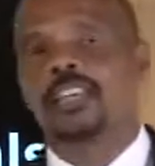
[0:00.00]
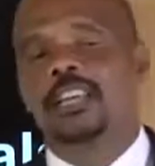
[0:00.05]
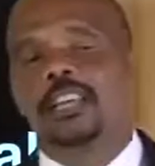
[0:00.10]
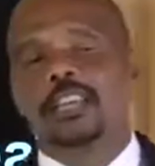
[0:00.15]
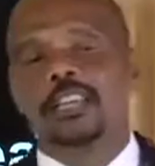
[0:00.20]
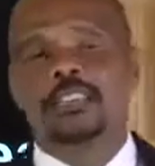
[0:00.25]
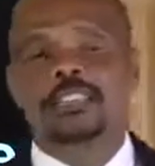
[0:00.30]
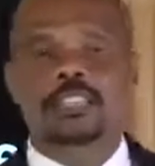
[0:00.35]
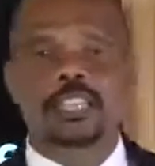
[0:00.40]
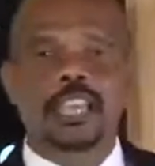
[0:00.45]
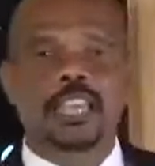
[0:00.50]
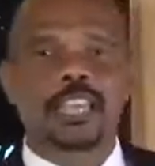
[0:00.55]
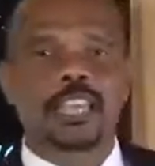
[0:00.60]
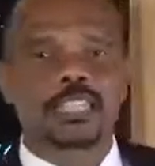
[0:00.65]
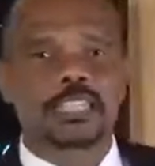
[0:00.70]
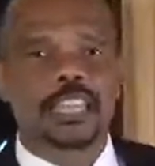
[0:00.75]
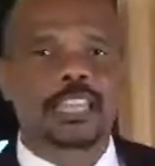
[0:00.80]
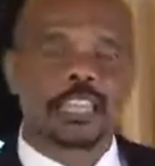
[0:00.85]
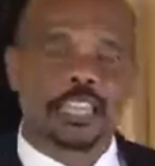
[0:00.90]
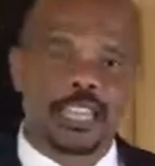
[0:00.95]
it says,
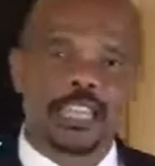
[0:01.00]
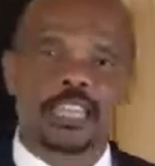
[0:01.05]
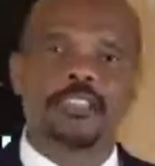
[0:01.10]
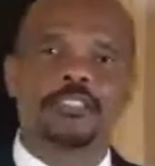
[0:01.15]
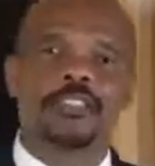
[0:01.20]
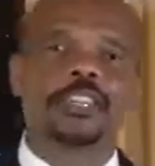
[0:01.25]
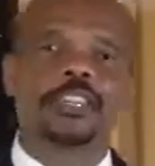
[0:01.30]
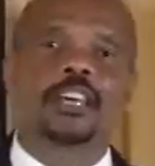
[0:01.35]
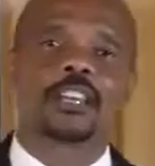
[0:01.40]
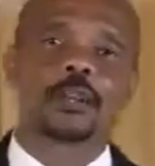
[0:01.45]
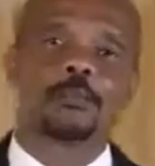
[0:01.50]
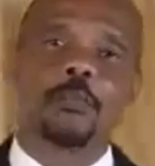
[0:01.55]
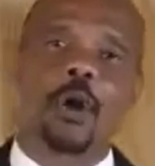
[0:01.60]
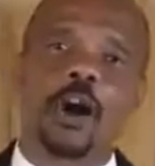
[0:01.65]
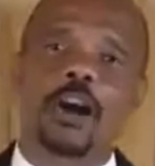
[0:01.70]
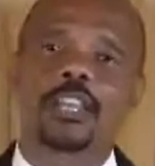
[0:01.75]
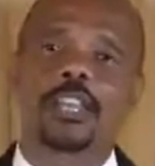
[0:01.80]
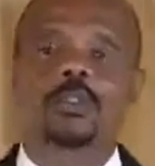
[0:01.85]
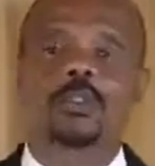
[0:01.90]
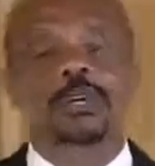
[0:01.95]
and the evening and the
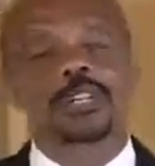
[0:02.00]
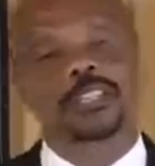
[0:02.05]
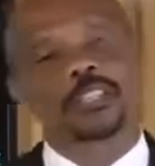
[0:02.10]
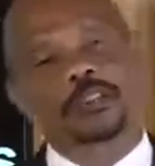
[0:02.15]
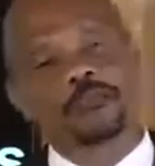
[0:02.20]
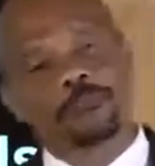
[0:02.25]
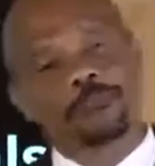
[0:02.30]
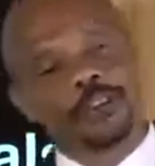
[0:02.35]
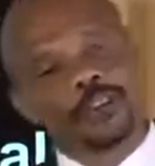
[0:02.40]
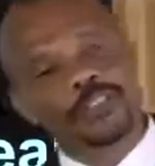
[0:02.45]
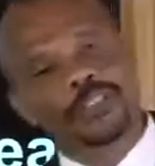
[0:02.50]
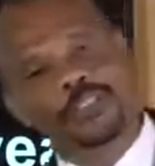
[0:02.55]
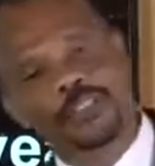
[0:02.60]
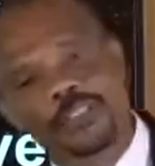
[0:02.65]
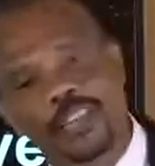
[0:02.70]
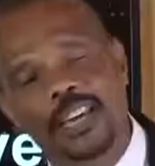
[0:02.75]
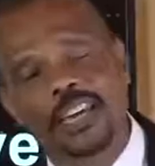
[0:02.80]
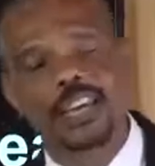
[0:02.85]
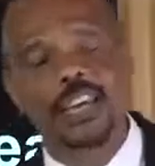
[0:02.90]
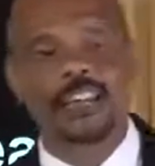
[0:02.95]
morning was the first
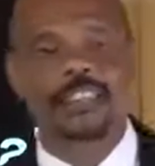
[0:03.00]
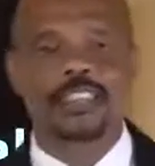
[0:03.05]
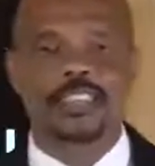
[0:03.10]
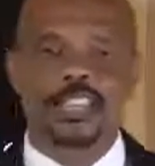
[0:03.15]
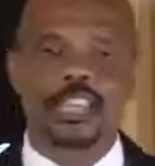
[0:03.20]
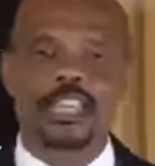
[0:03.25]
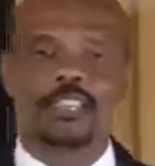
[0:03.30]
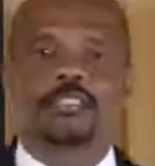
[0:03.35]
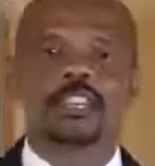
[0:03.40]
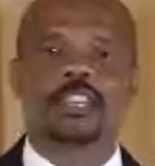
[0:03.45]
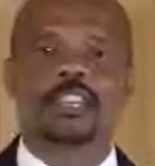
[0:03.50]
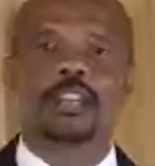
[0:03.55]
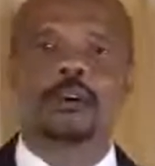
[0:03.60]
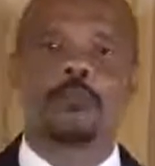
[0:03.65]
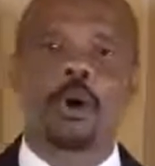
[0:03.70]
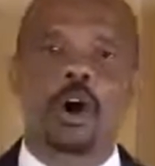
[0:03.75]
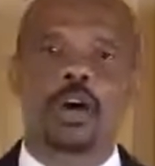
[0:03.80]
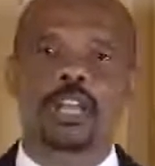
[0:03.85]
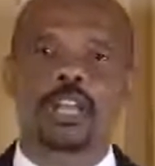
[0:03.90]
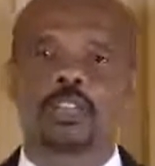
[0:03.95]
day, and the evening and the
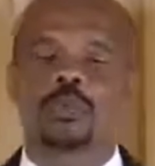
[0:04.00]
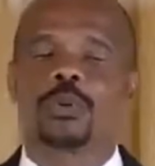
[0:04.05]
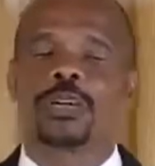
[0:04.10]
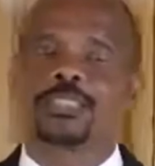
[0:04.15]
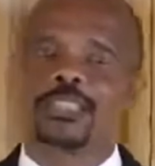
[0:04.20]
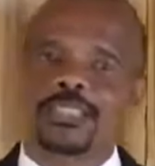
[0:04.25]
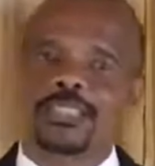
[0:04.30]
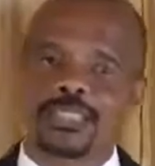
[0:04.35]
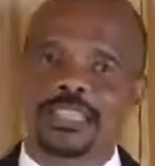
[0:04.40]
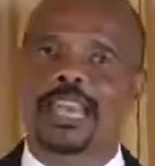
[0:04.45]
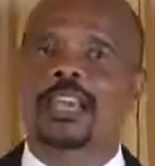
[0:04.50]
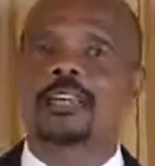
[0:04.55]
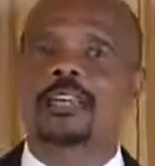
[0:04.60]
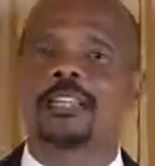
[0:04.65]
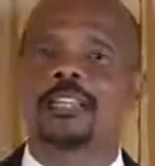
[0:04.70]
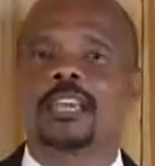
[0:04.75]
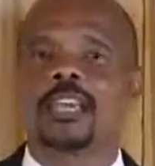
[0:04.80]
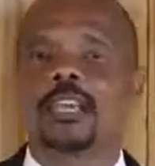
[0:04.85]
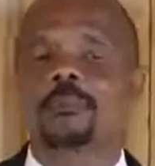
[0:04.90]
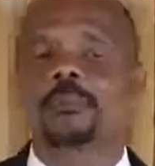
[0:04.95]
morning was the second
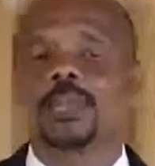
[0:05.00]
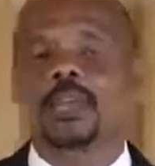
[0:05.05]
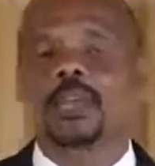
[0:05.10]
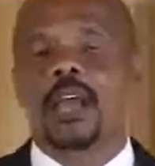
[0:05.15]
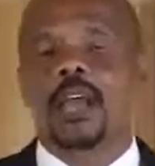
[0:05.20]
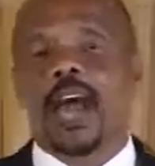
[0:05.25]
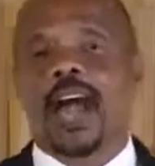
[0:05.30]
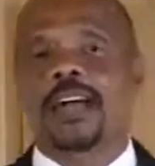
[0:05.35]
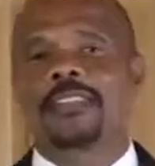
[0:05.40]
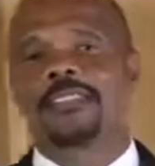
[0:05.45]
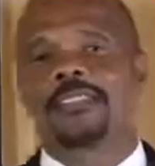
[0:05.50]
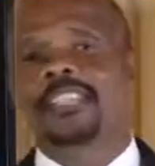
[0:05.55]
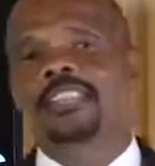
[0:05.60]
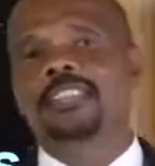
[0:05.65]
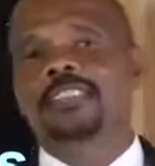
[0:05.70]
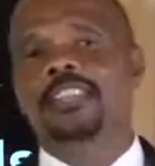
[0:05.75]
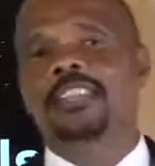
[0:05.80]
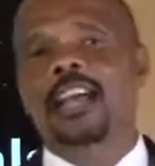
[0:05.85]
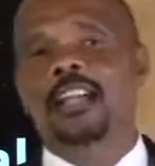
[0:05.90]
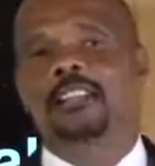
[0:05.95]
day. And this
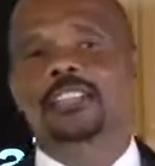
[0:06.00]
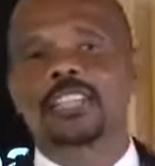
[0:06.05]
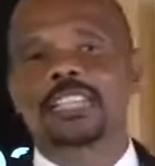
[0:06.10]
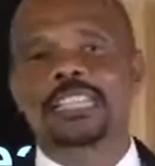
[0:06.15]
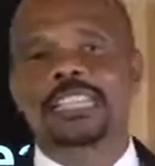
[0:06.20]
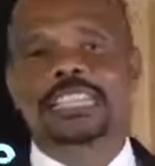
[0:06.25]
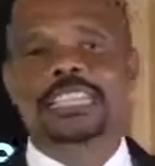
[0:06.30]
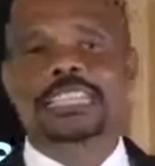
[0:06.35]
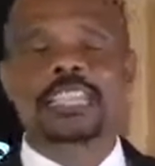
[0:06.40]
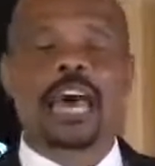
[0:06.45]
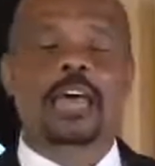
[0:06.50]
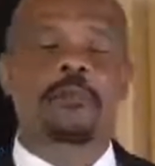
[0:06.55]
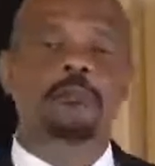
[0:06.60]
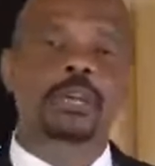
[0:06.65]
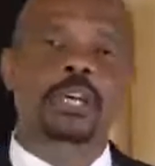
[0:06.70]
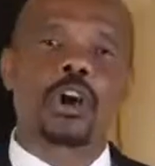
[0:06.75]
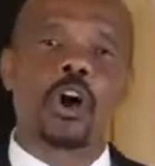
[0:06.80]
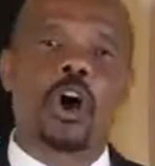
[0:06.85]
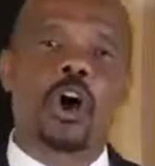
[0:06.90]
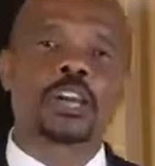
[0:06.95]
tells us that
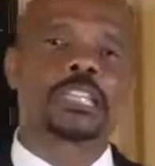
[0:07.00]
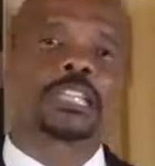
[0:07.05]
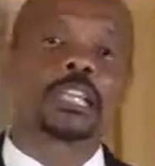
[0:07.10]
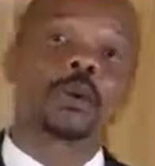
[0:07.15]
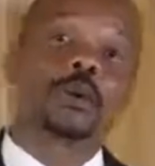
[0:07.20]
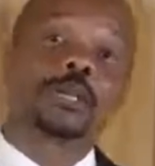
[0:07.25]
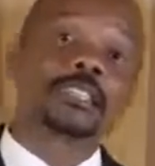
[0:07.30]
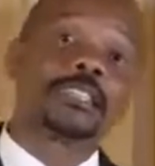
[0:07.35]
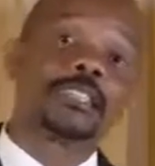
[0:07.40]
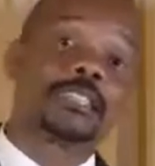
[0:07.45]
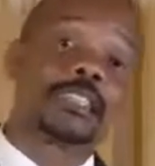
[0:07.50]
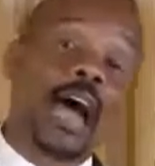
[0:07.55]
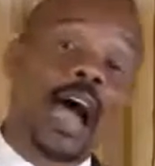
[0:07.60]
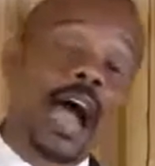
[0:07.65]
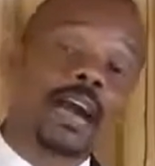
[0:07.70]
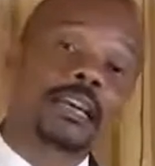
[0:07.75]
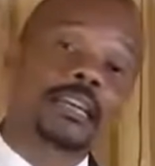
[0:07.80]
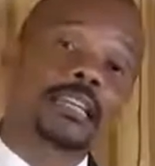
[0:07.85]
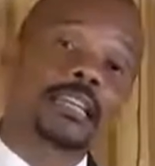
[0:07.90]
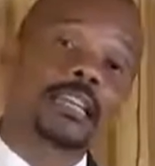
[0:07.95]
because there was
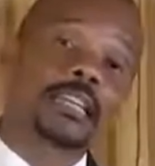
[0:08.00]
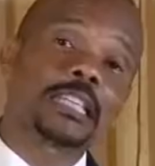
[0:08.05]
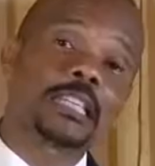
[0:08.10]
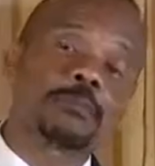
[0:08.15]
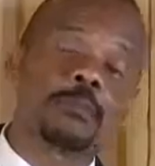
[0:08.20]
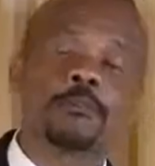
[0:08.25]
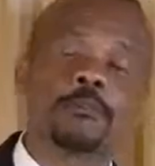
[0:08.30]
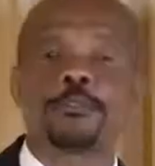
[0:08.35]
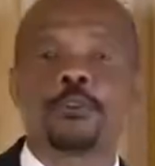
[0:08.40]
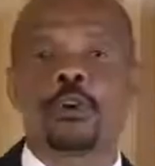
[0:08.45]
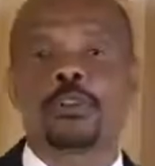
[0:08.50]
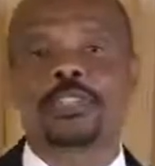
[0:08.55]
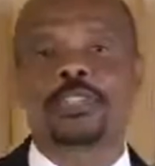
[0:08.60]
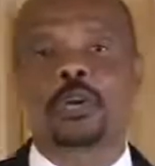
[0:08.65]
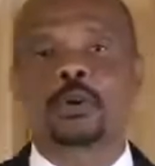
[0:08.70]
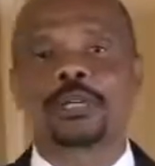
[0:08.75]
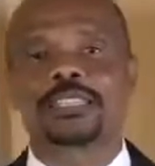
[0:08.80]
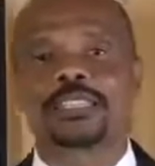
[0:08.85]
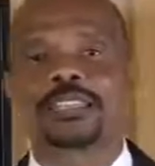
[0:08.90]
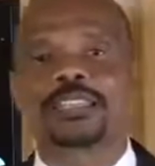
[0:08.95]
darkness before there
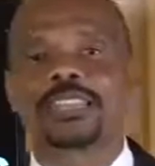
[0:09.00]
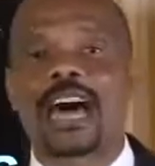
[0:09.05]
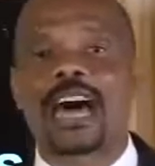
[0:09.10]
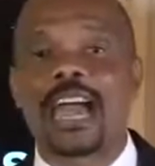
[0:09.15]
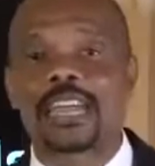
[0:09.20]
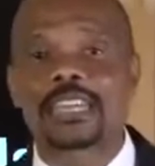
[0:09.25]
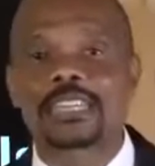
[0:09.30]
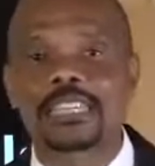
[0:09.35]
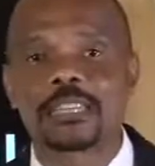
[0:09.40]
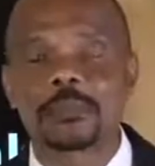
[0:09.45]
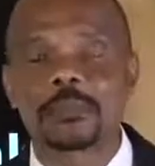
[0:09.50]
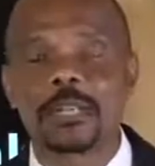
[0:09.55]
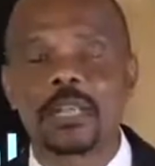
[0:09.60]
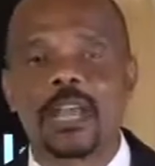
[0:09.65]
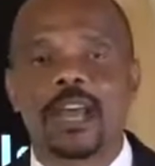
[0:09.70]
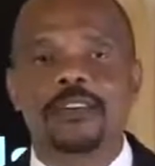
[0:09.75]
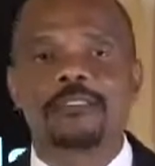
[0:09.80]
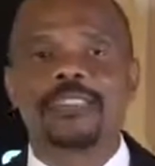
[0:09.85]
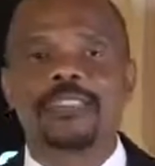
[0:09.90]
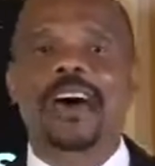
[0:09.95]
was light,
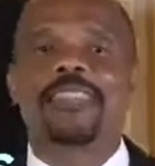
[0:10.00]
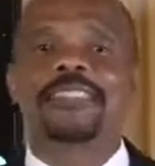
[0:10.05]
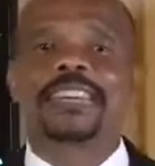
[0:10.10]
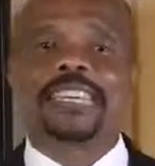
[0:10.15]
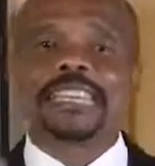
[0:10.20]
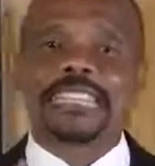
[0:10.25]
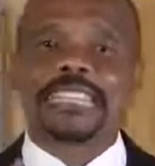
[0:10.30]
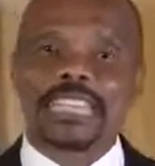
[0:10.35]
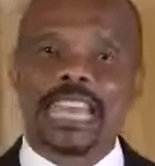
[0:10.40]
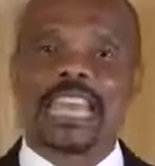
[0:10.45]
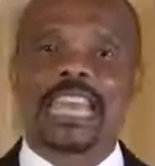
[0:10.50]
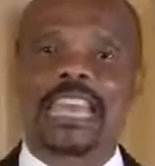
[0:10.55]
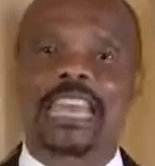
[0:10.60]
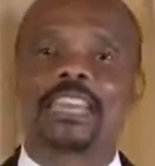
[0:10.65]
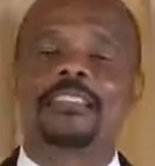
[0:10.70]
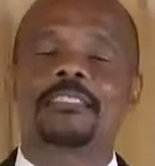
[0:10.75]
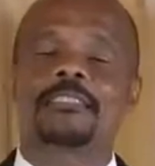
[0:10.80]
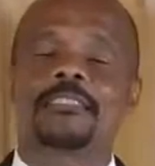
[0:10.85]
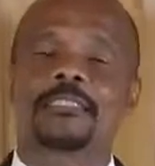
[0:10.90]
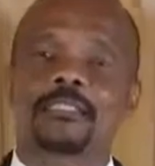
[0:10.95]
that the day
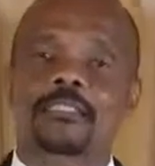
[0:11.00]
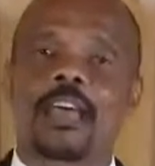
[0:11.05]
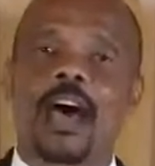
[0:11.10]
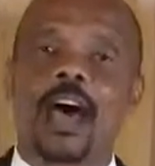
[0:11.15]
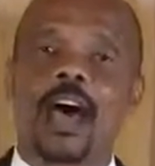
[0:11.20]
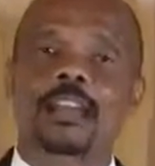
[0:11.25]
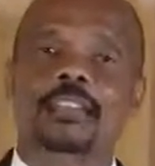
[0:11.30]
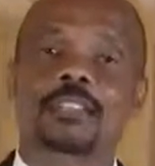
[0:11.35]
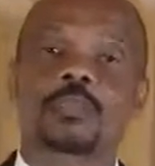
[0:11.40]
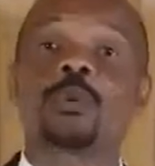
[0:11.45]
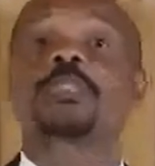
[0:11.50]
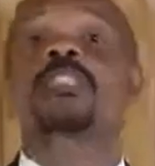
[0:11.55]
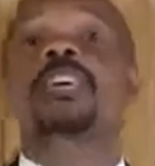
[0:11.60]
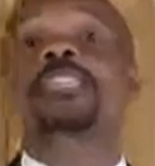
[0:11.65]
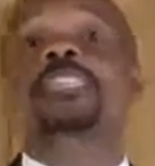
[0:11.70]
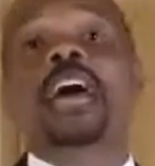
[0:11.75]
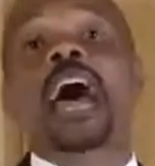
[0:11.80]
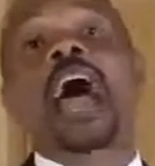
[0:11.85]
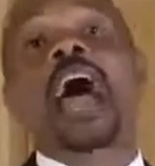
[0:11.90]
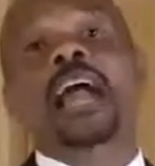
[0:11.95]
starts with the
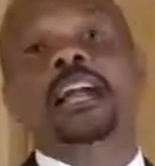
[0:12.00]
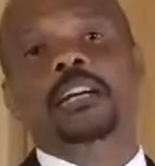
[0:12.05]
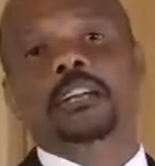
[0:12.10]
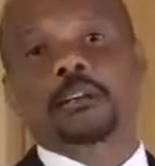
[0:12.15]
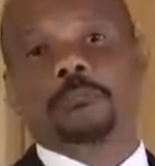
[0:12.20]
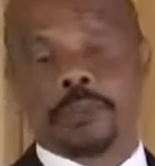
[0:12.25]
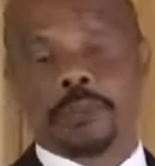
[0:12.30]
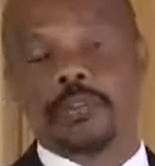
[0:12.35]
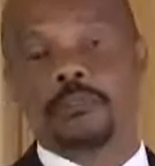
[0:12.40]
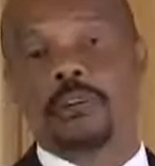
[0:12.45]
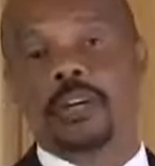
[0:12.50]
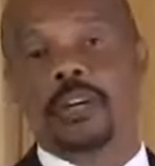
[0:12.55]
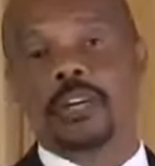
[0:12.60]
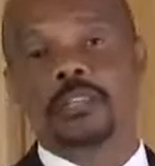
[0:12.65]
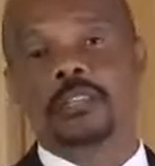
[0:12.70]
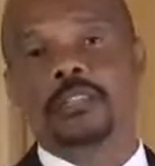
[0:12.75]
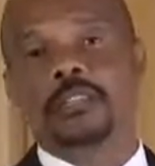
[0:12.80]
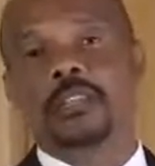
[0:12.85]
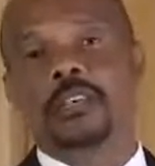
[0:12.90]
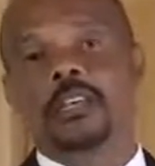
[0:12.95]
dark period.
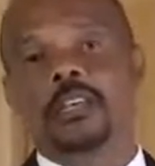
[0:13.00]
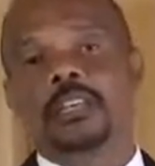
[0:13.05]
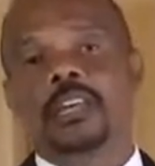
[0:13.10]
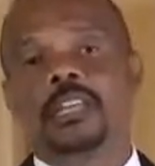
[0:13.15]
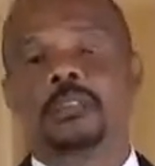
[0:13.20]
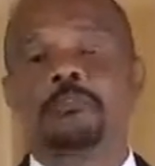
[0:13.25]
It